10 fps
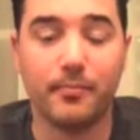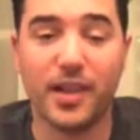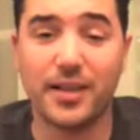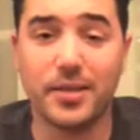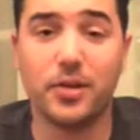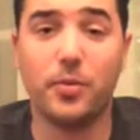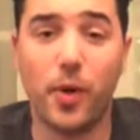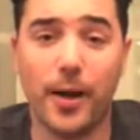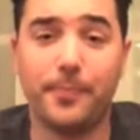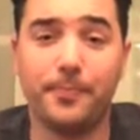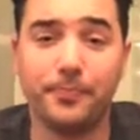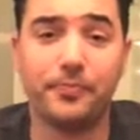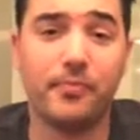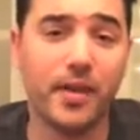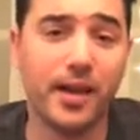That's a good wine.
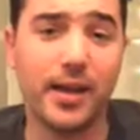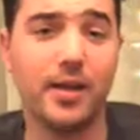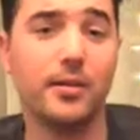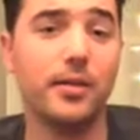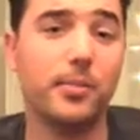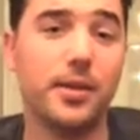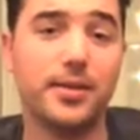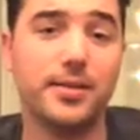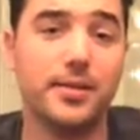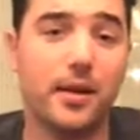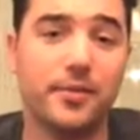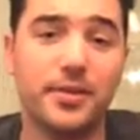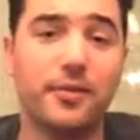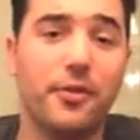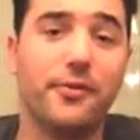Now you get a little bit of a
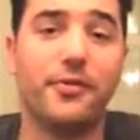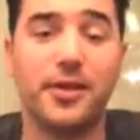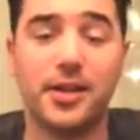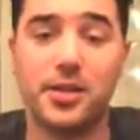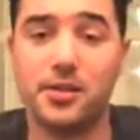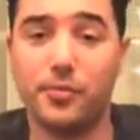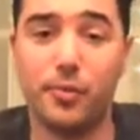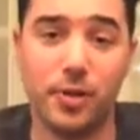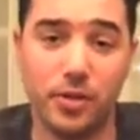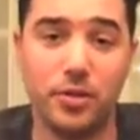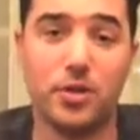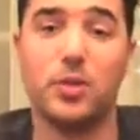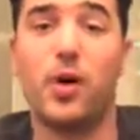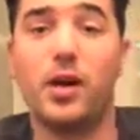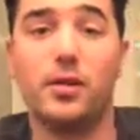different finish when you do
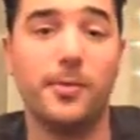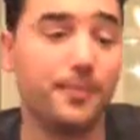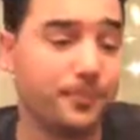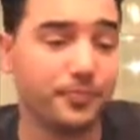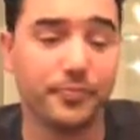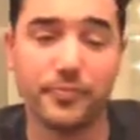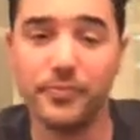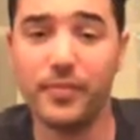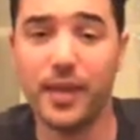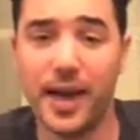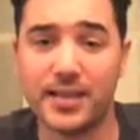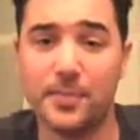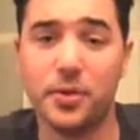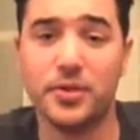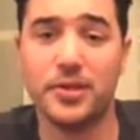swallow as
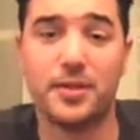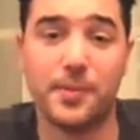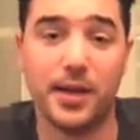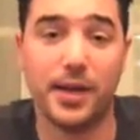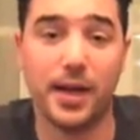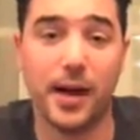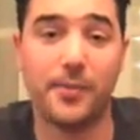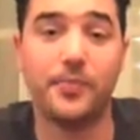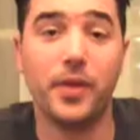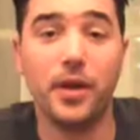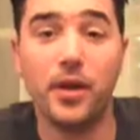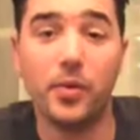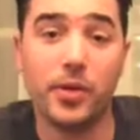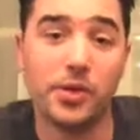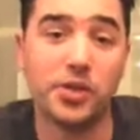opposed to spitting it out,
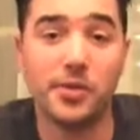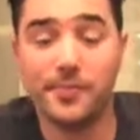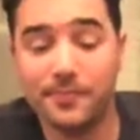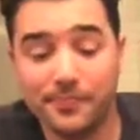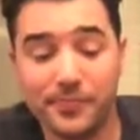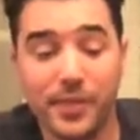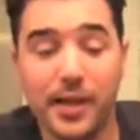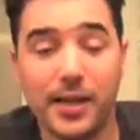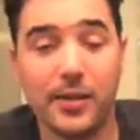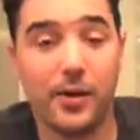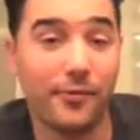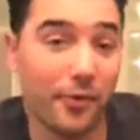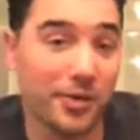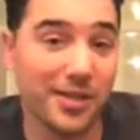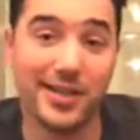which, you know,
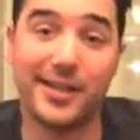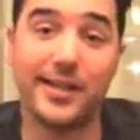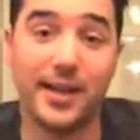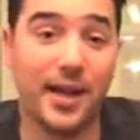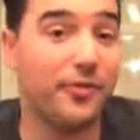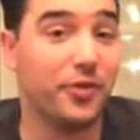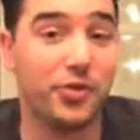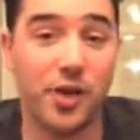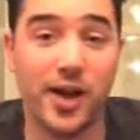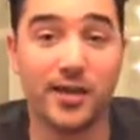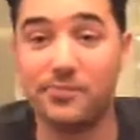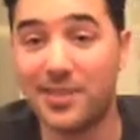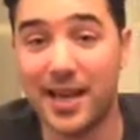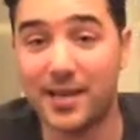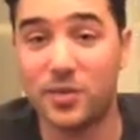unfortunately, if you're trying
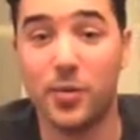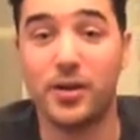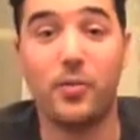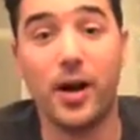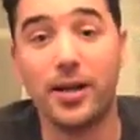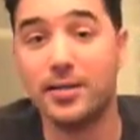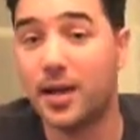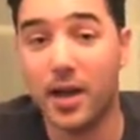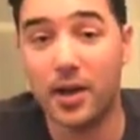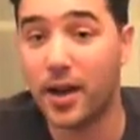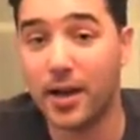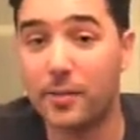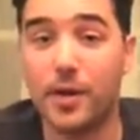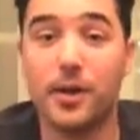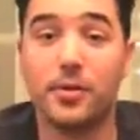10, 20 wines, you're not
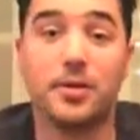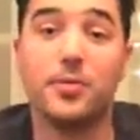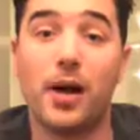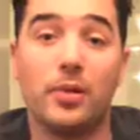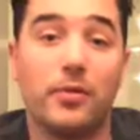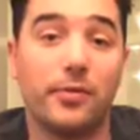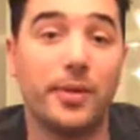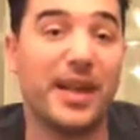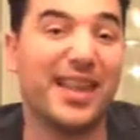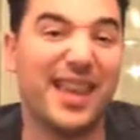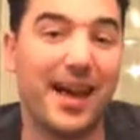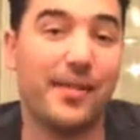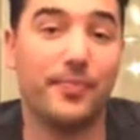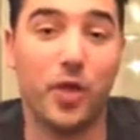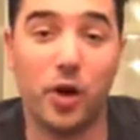going to be able to swallow them and get
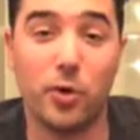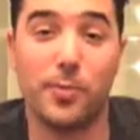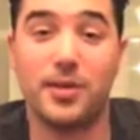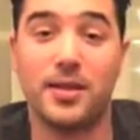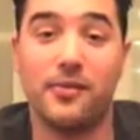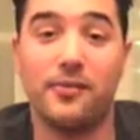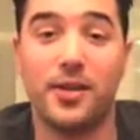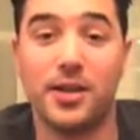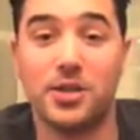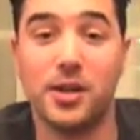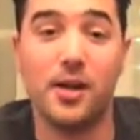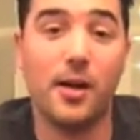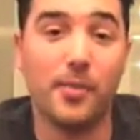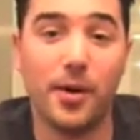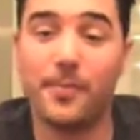that 100% finish.
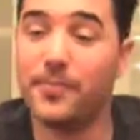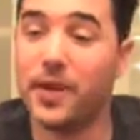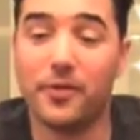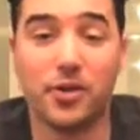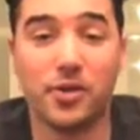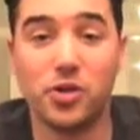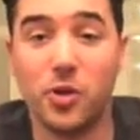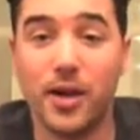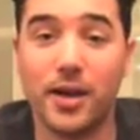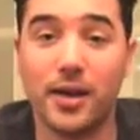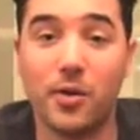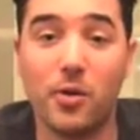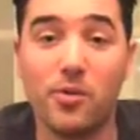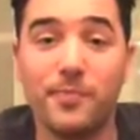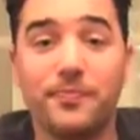But if you're enjoying at
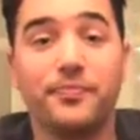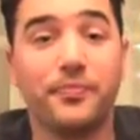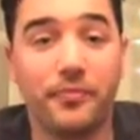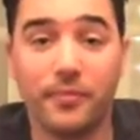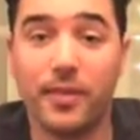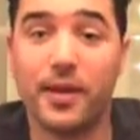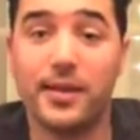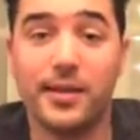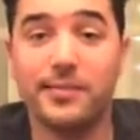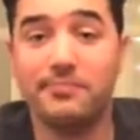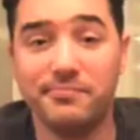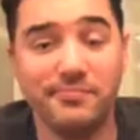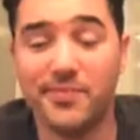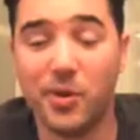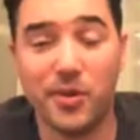home,
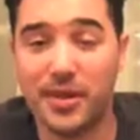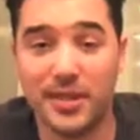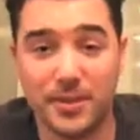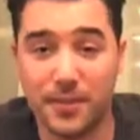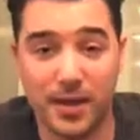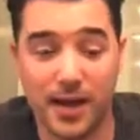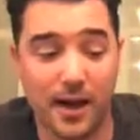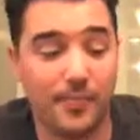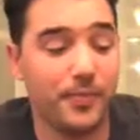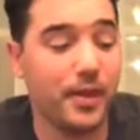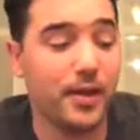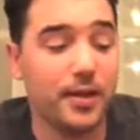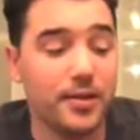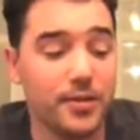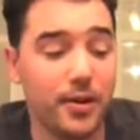no need to spit it out.
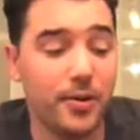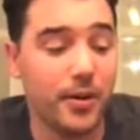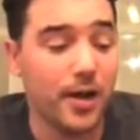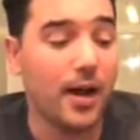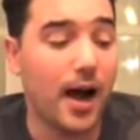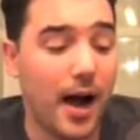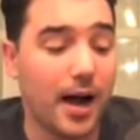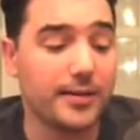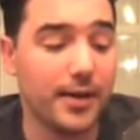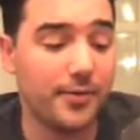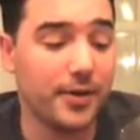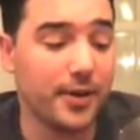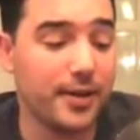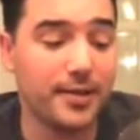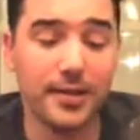So I
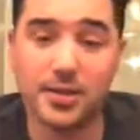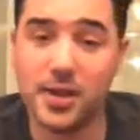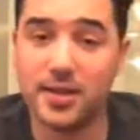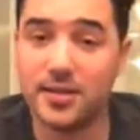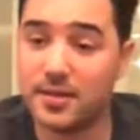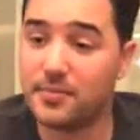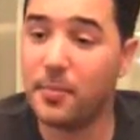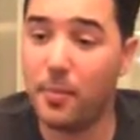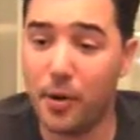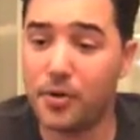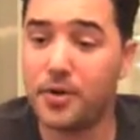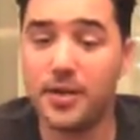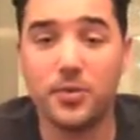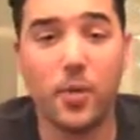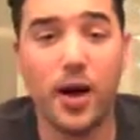definitely suggest both of
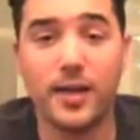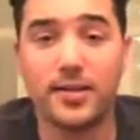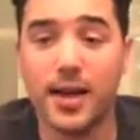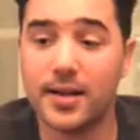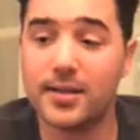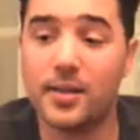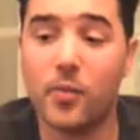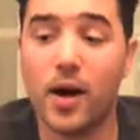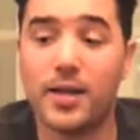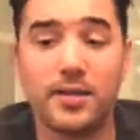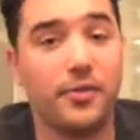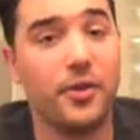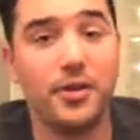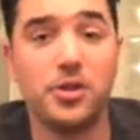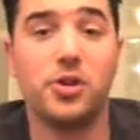these wines, excellent wines. If you're
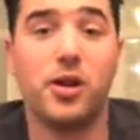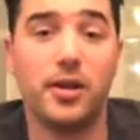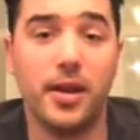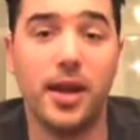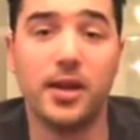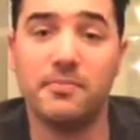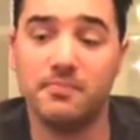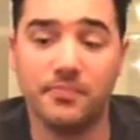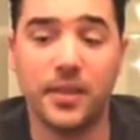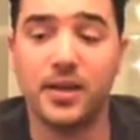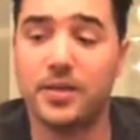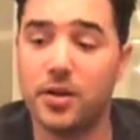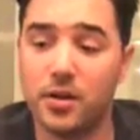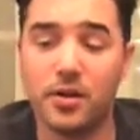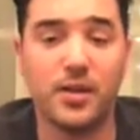into Chardonnay, it's
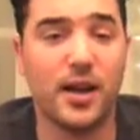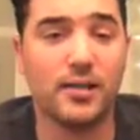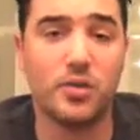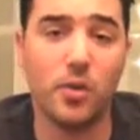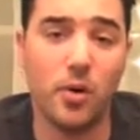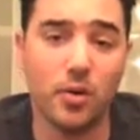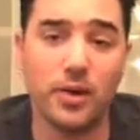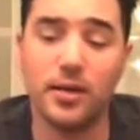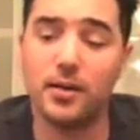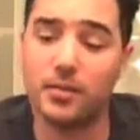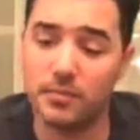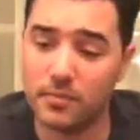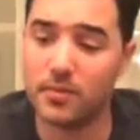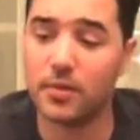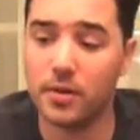good, not too oaky,
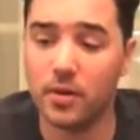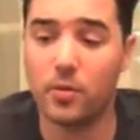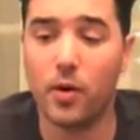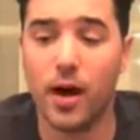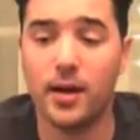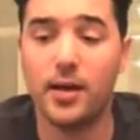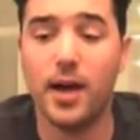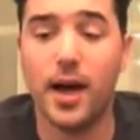good wine.